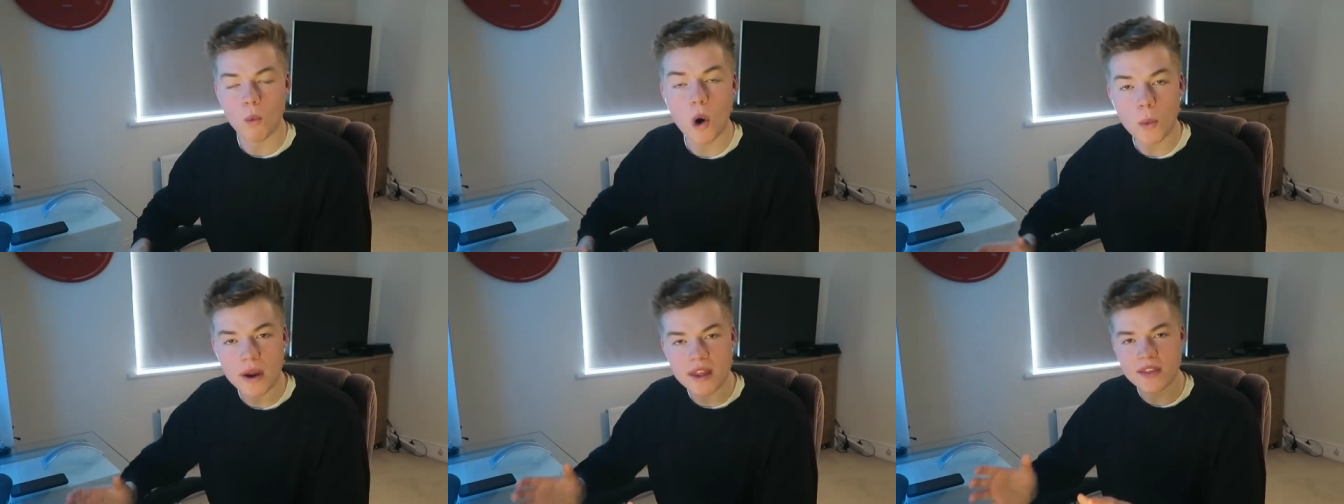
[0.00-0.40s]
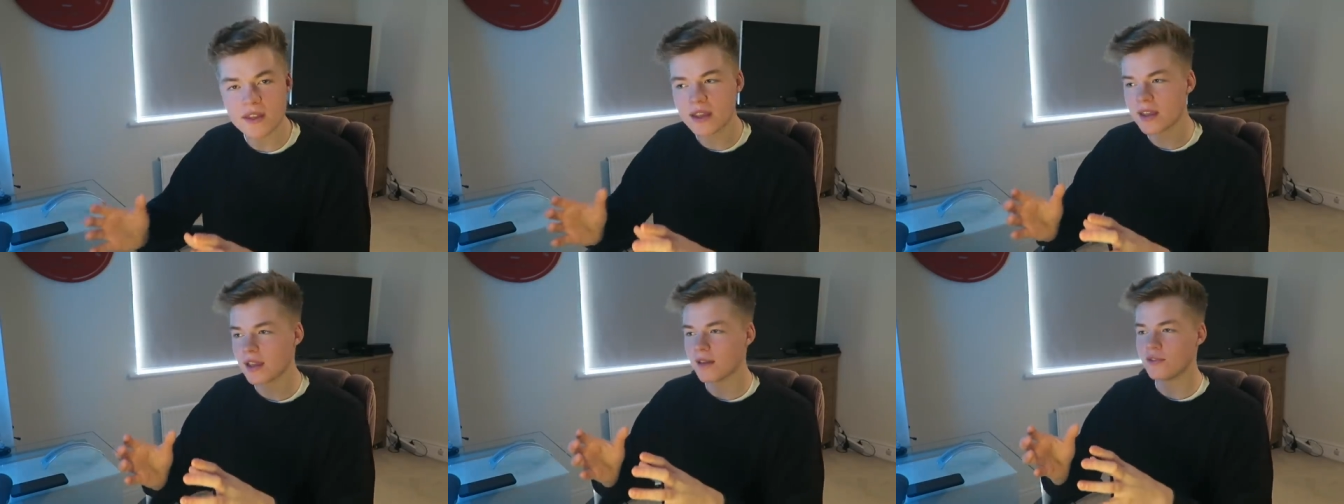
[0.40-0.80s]
What we're
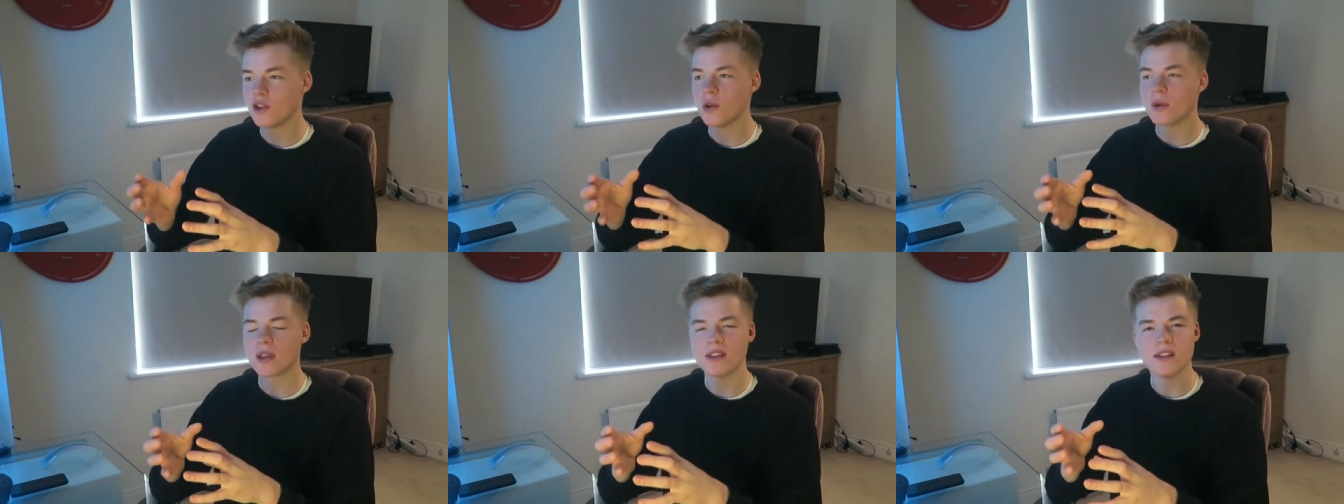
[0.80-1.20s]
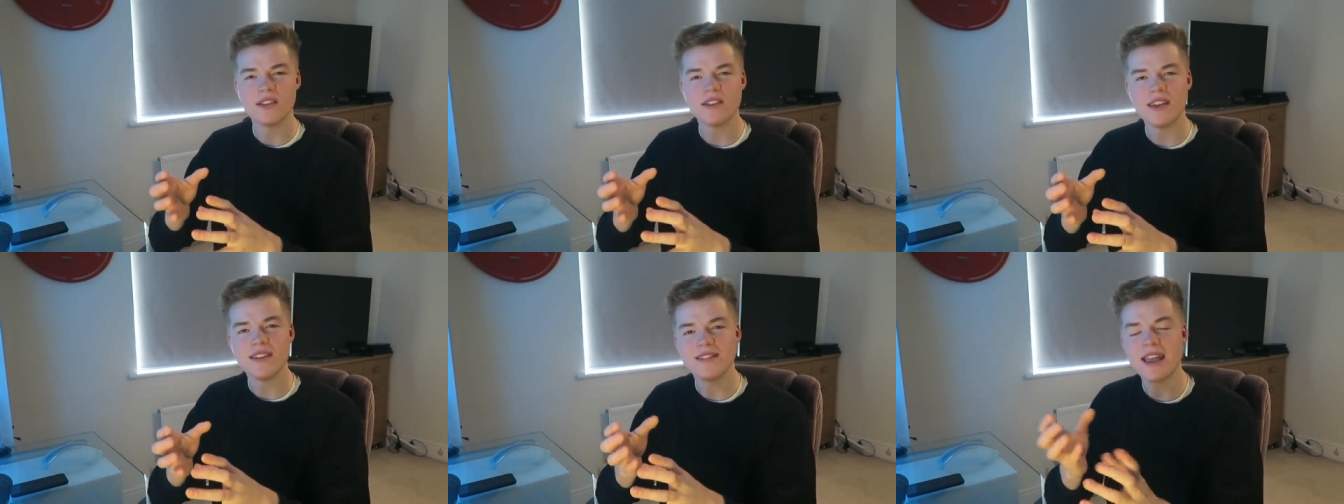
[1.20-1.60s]
thinking of doing
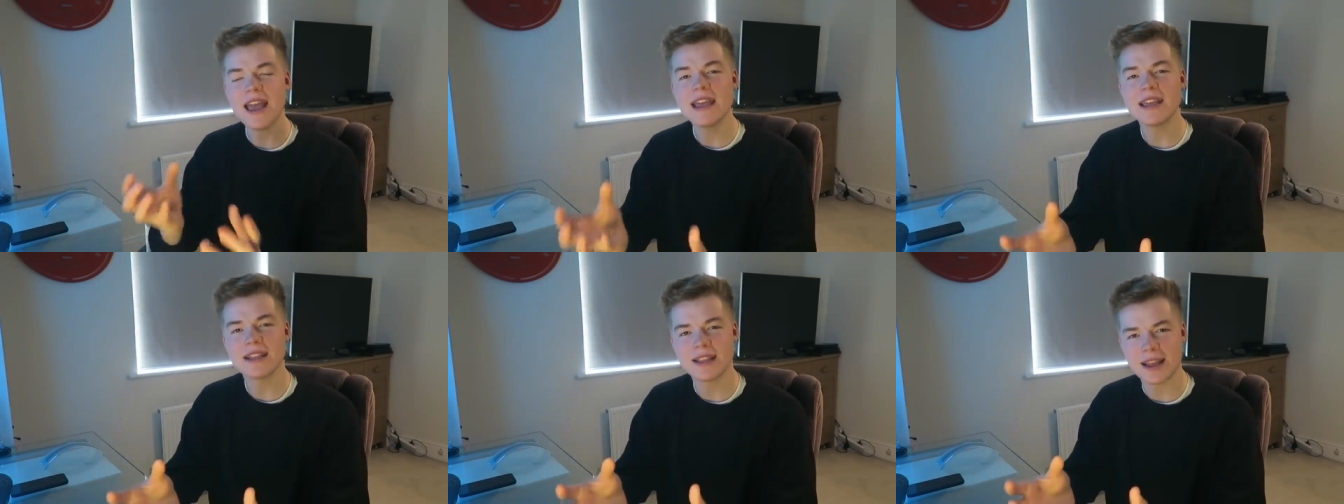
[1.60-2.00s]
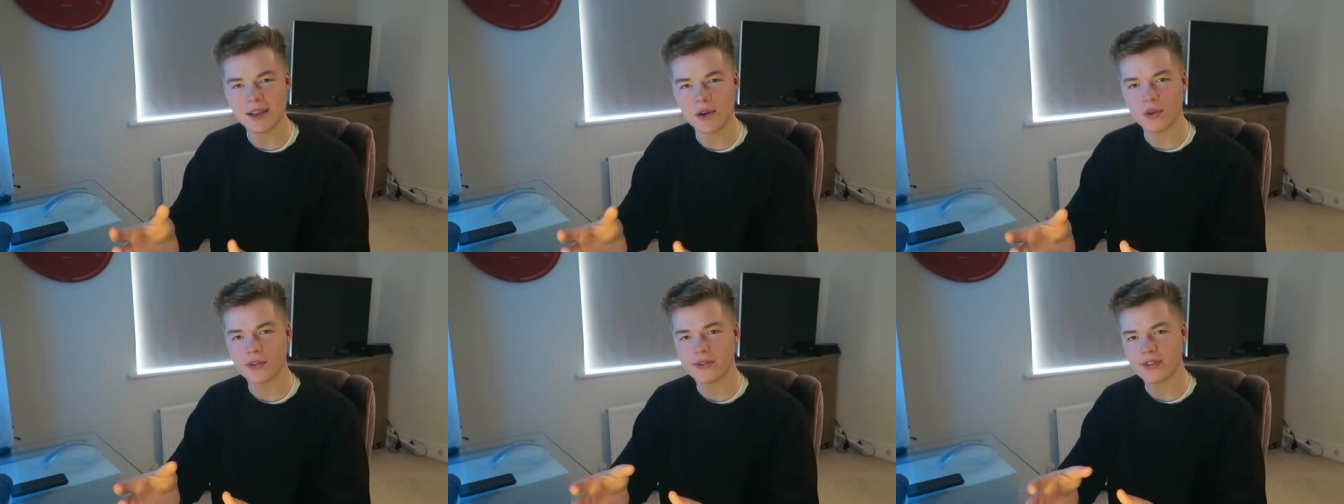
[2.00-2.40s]
is taking
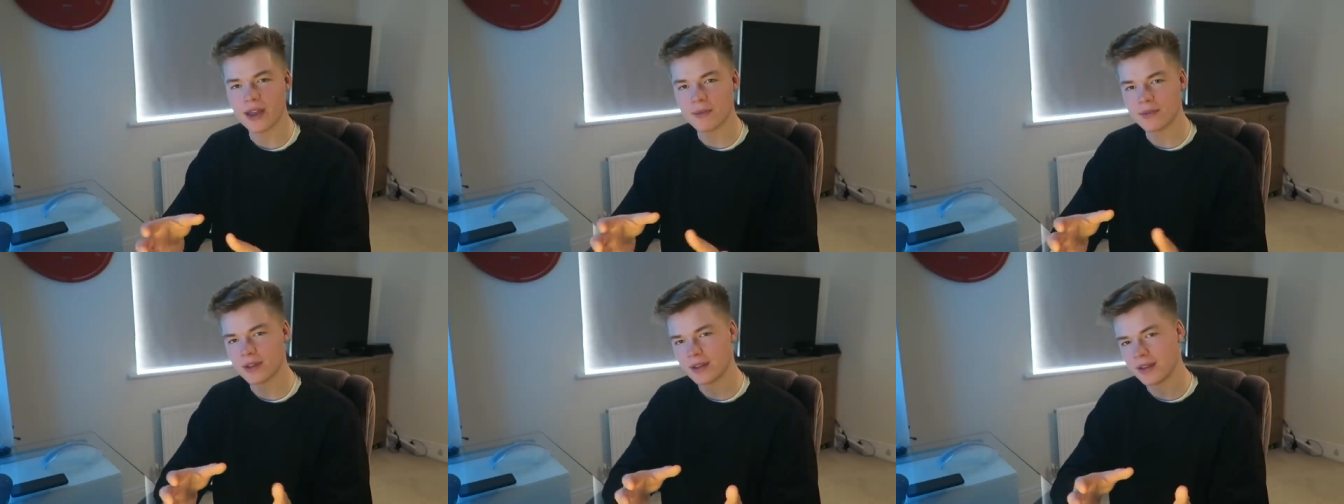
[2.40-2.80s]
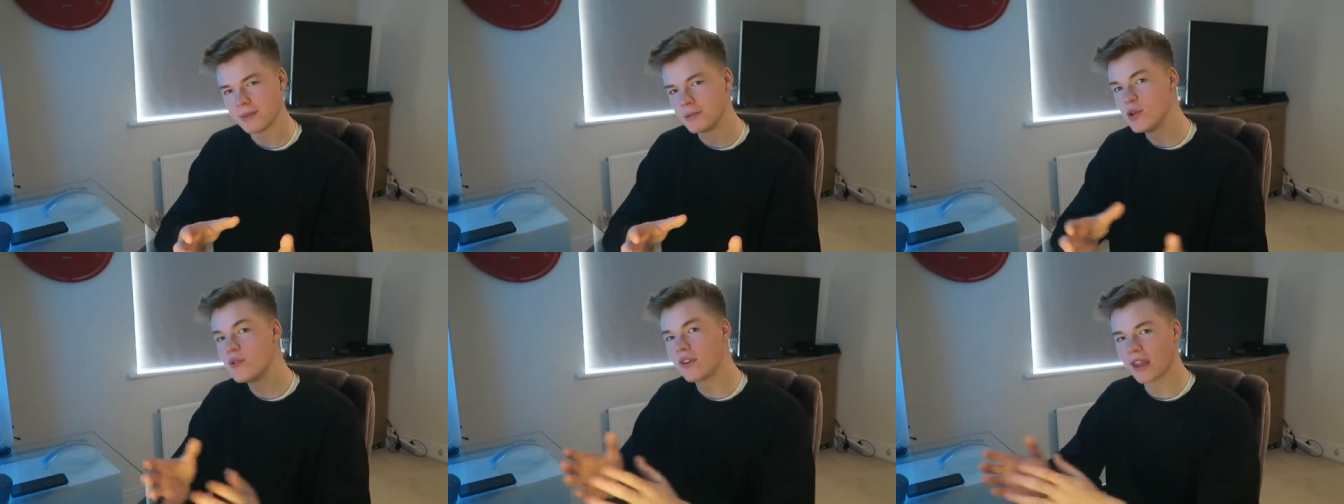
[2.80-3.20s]
that concept
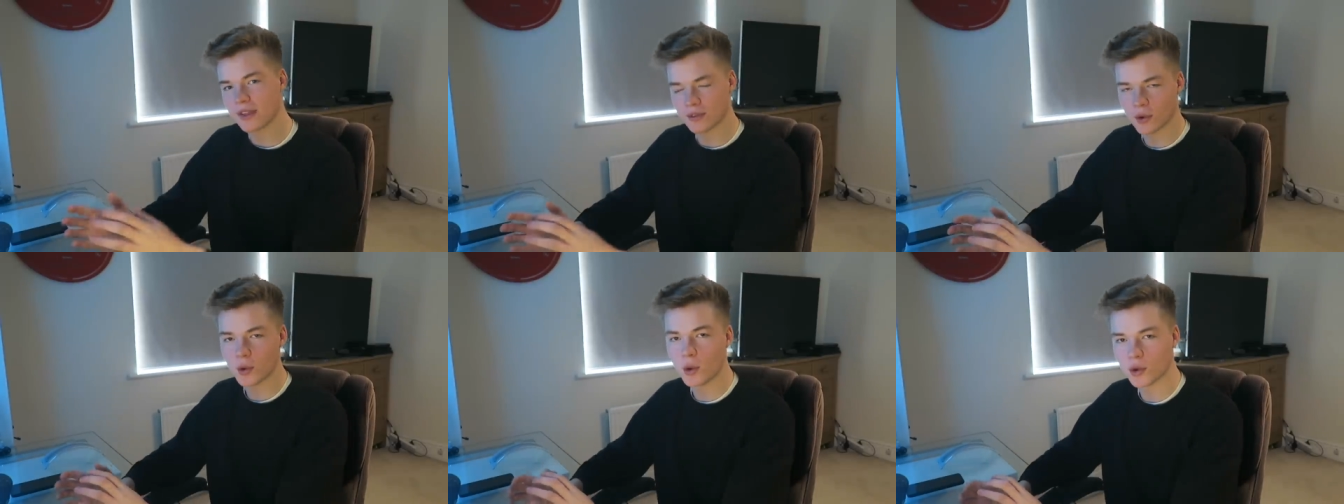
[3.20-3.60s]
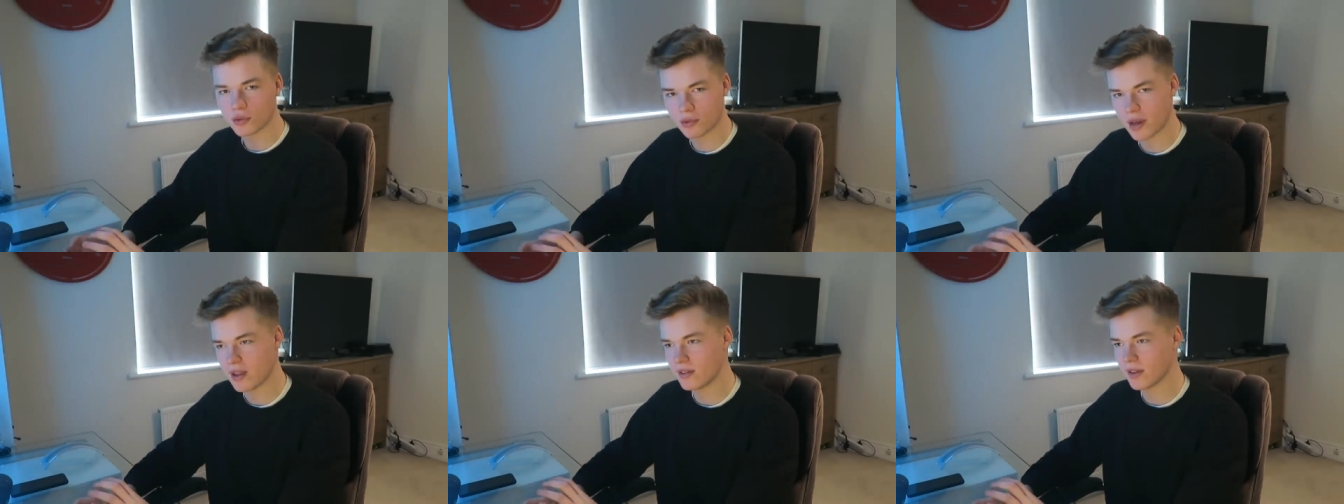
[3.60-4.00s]
and moving it to
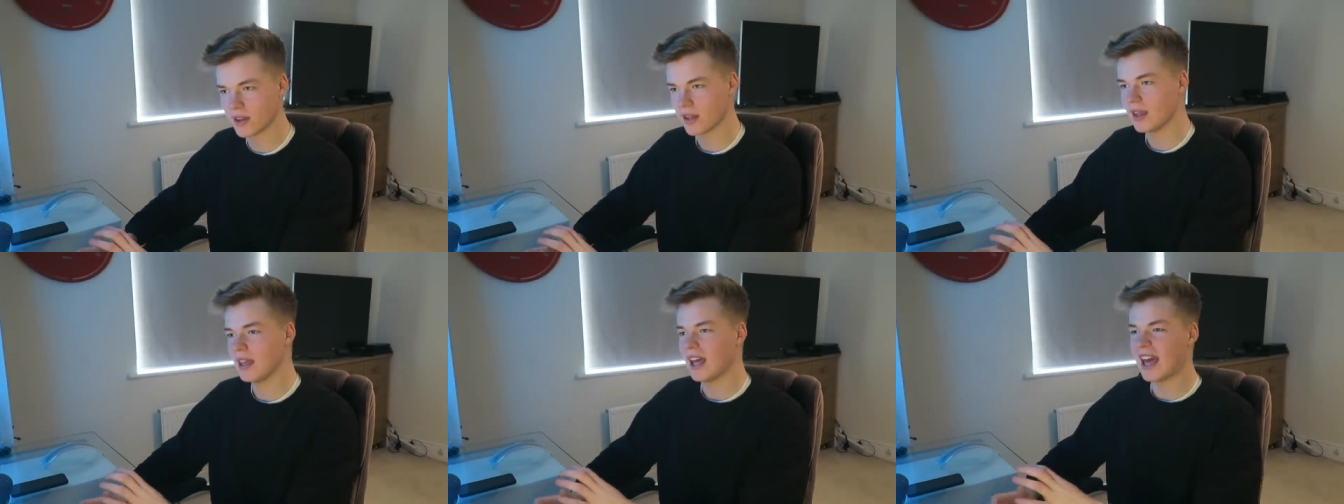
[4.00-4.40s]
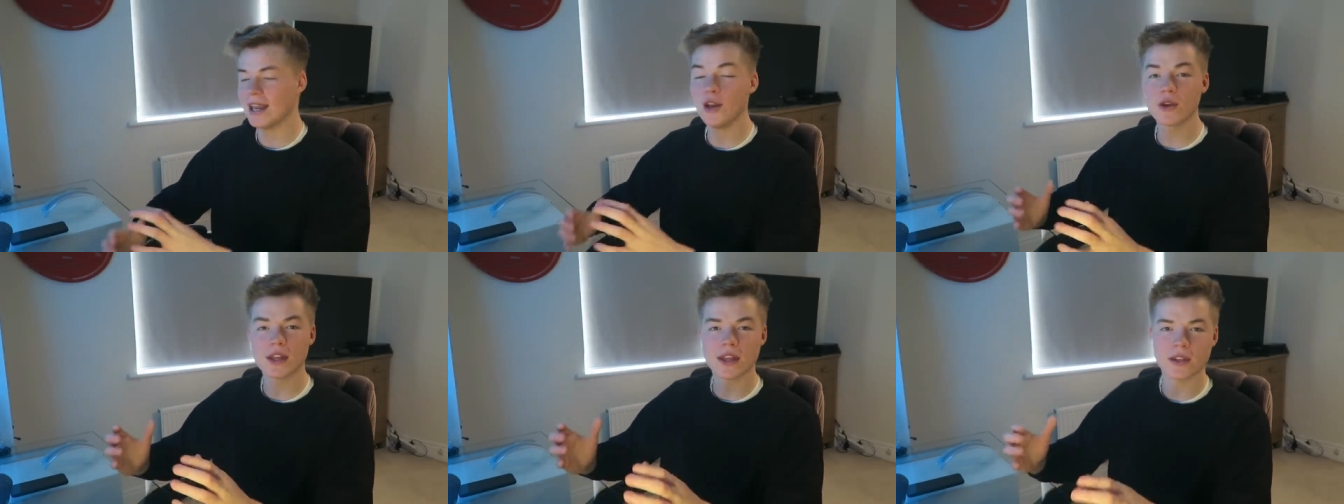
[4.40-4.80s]
horse racing
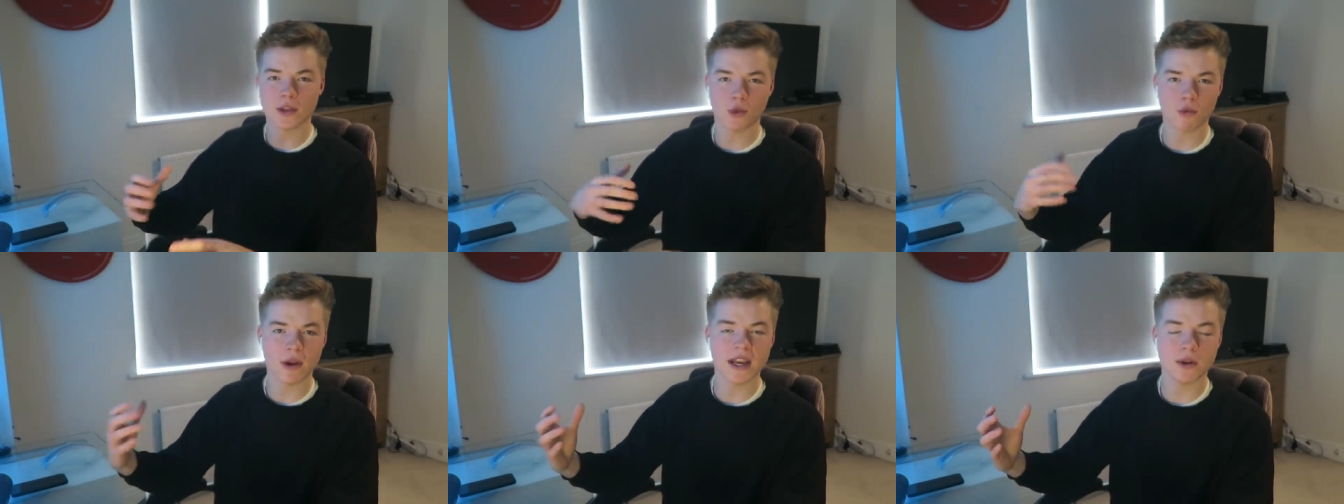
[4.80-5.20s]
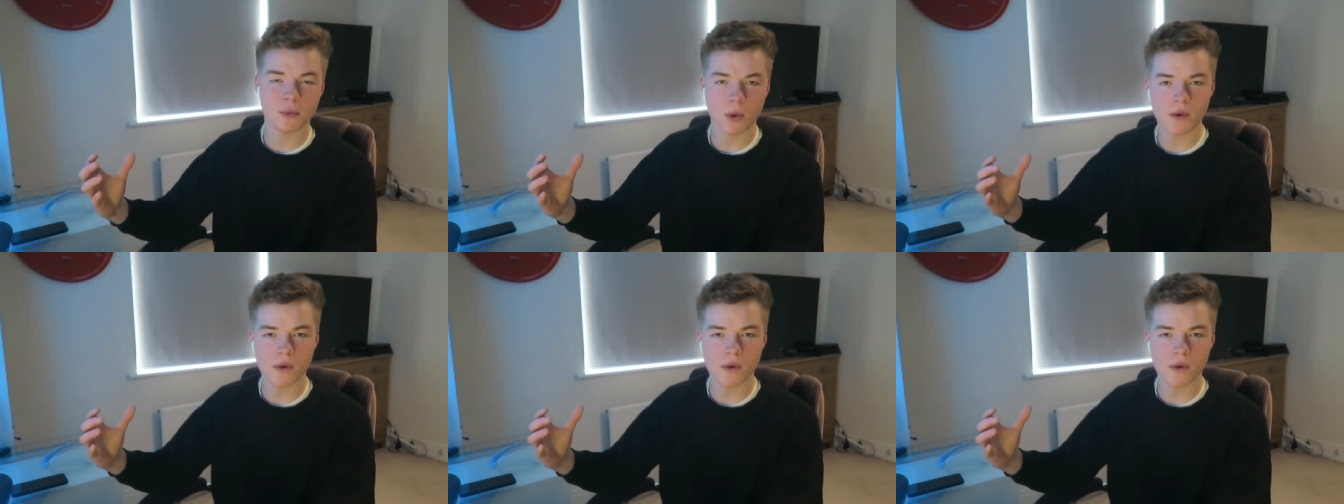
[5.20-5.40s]
and looking at the Grade